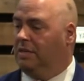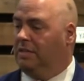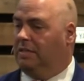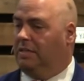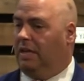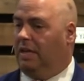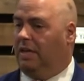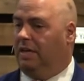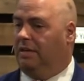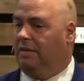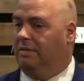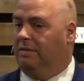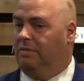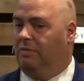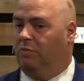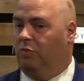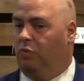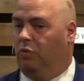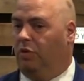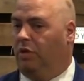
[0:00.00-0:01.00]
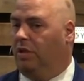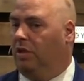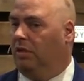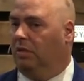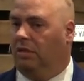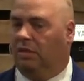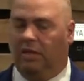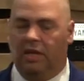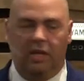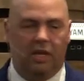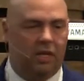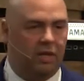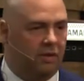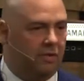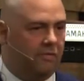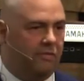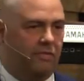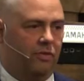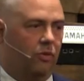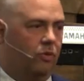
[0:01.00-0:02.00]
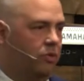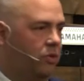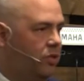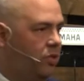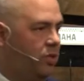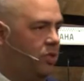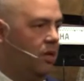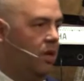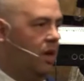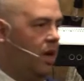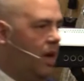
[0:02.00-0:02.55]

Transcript: then we leave those